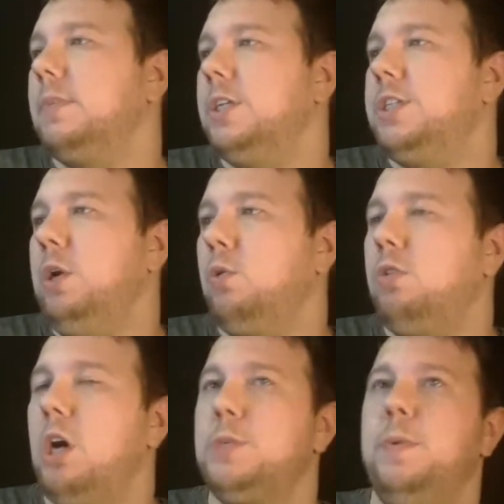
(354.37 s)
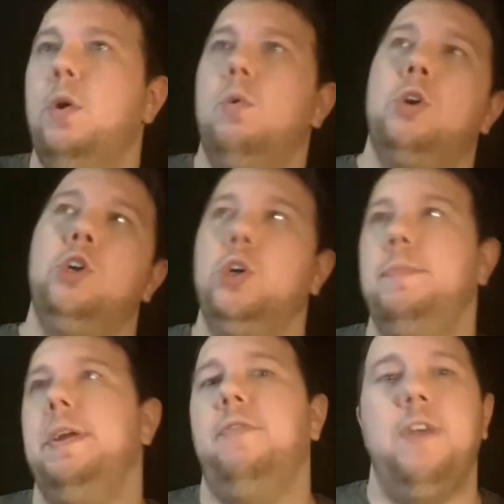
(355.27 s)
The steel crossbow could
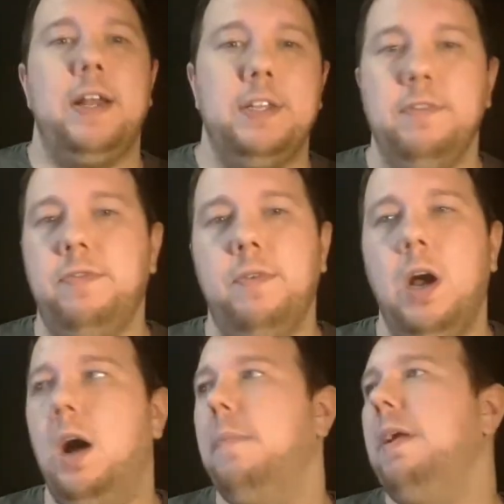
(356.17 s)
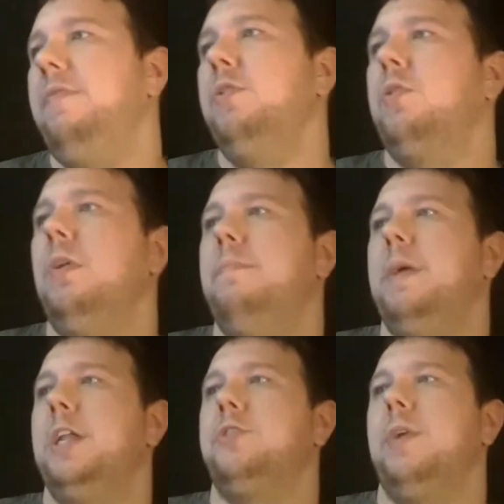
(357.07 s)
be effective. If you couldn't
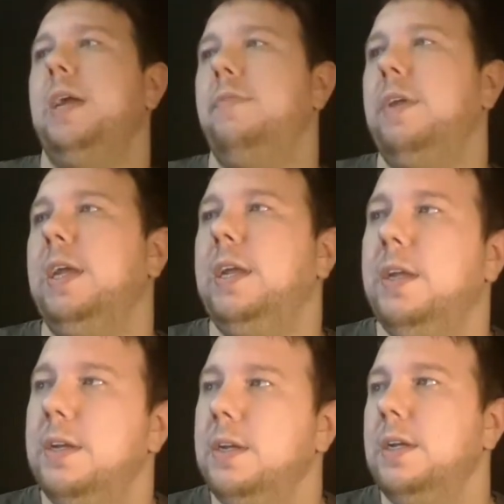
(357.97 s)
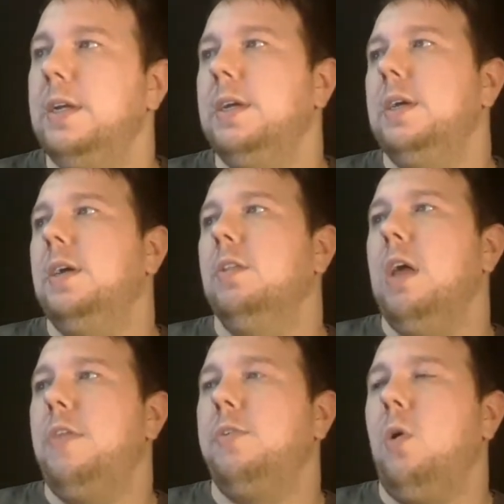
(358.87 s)
penetrate the
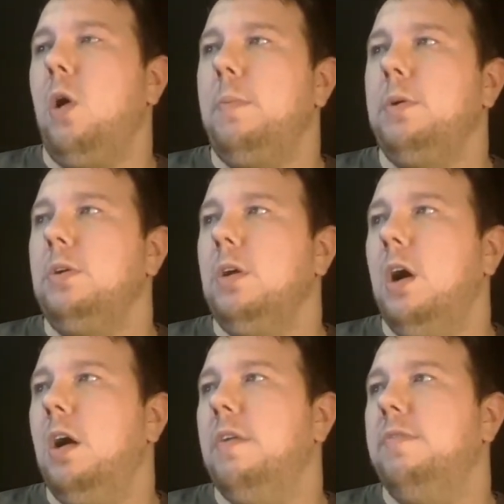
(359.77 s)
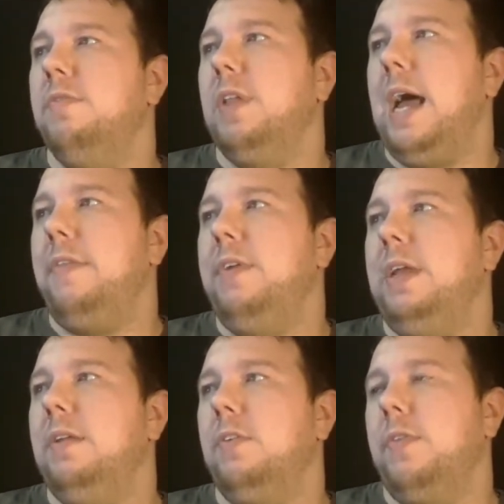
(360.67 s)
leather armor of
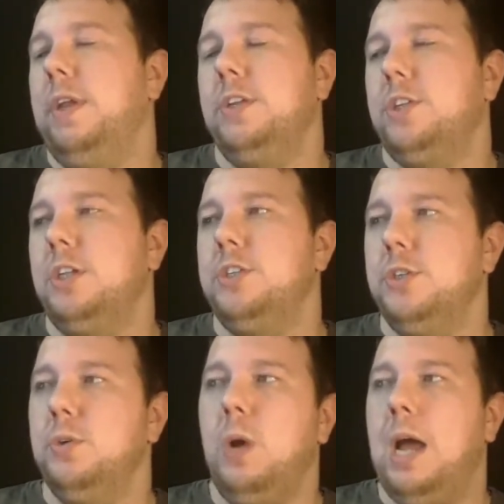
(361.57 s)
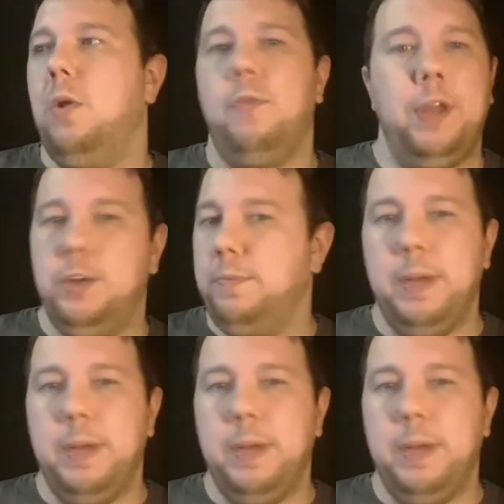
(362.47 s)
the Sun Tzu, I don't think you're